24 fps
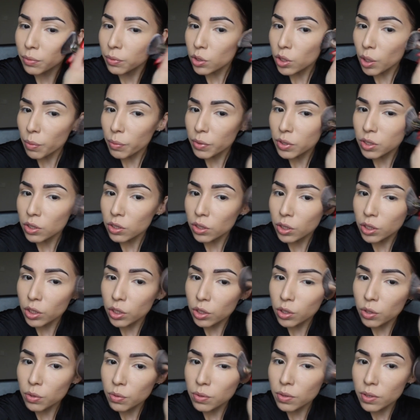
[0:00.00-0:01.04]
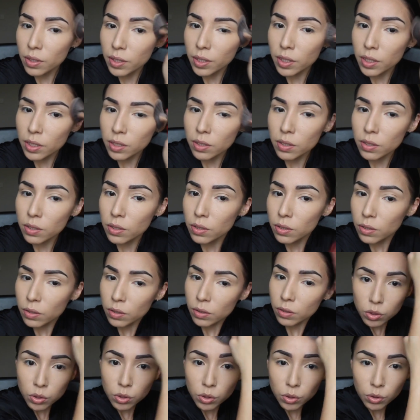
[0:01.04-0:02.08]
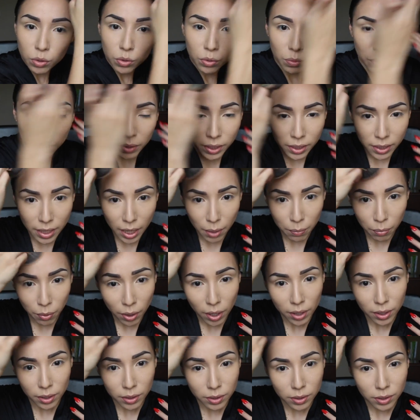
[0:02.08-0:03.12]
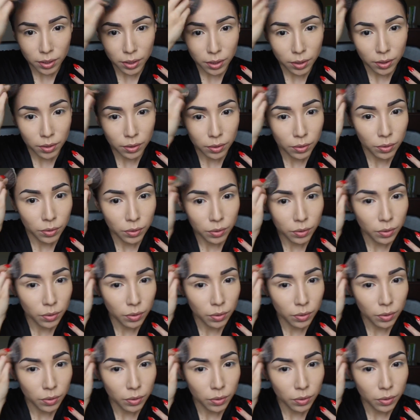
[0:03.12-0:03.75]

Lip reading: So I'm just gonna use this to blend that product in.